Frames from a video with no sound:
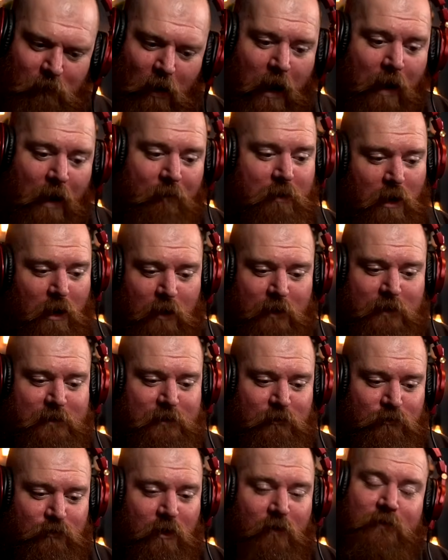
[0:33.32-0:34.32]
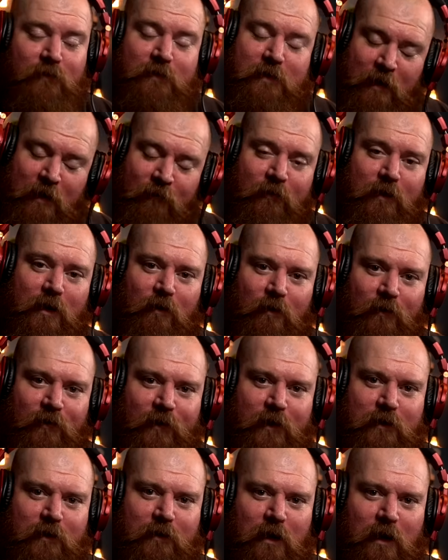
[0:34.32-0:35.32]
I'm kind of still nervous, even
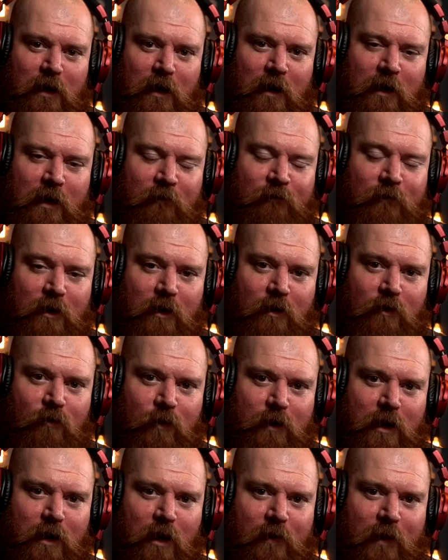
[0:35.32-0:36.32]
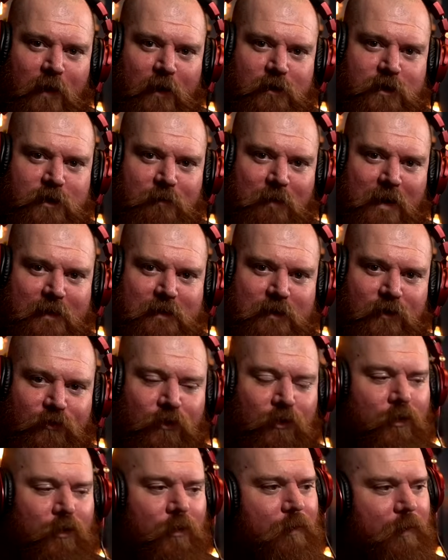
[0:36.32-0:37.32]
though we know that she makes it
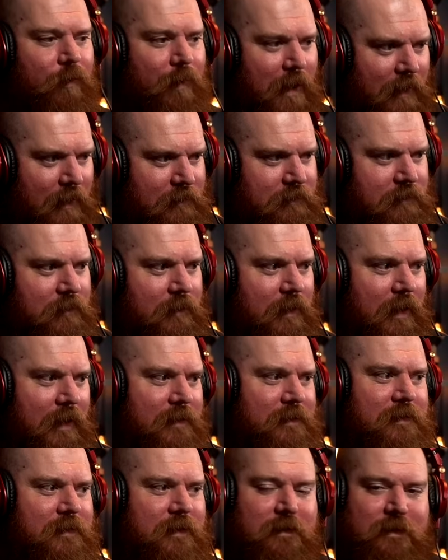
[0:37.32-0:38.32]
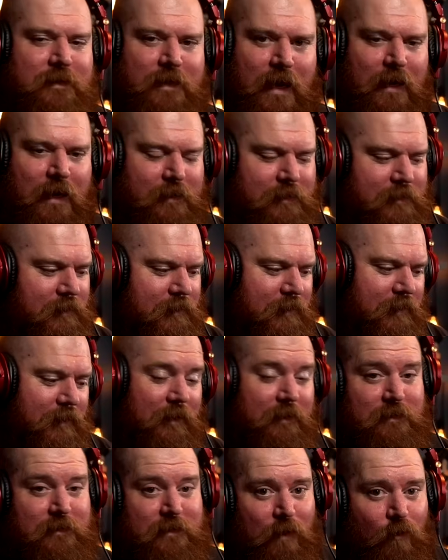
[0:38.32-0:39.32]
through, but it's just that
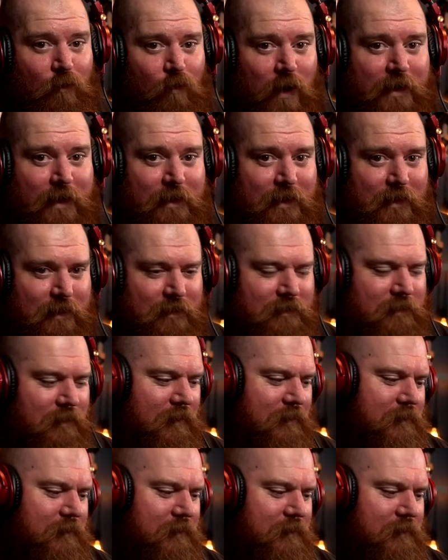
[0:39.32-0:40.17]
it's that waiting, isn't it?